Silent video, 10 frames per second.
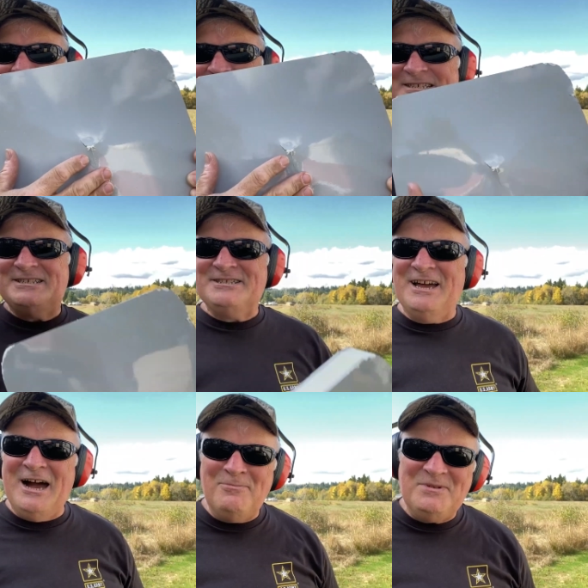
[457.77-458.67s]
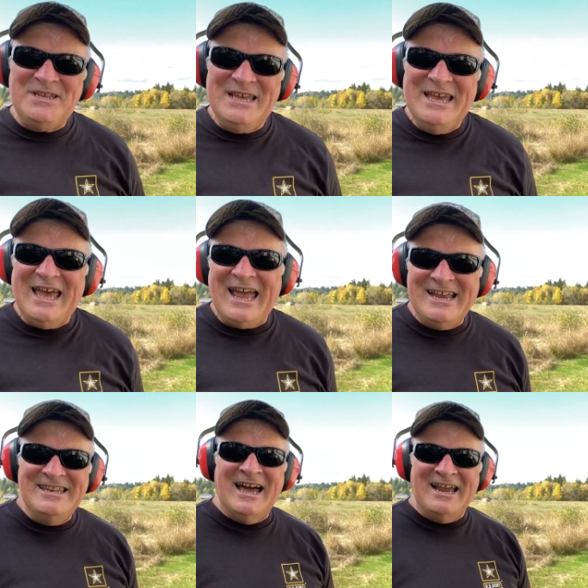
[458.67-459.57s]
It stopped
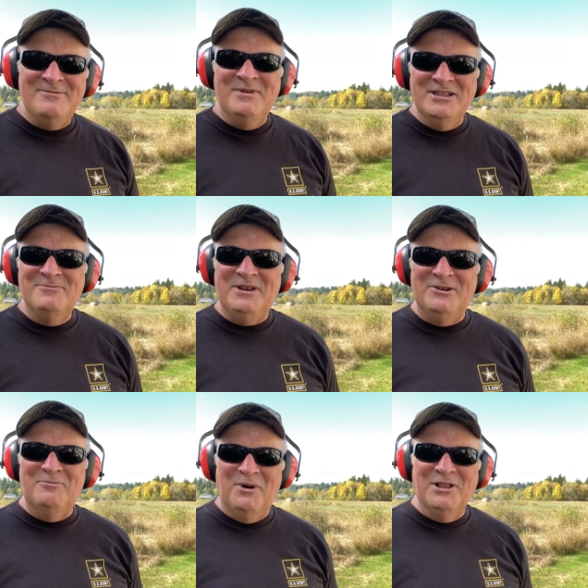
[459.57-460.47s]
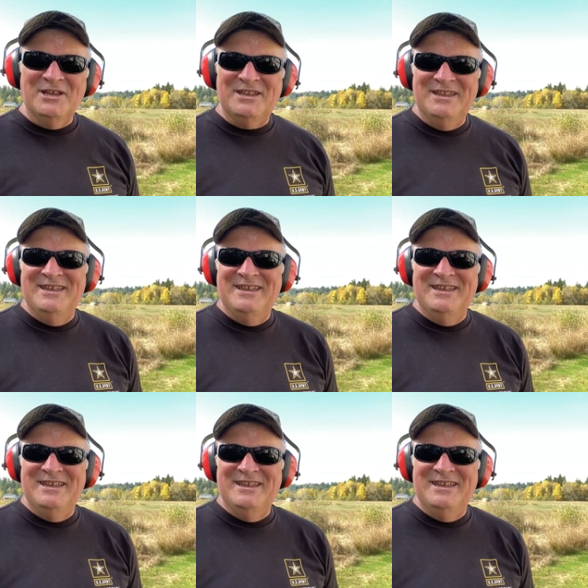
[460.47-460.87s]
a nine millimeter bullet.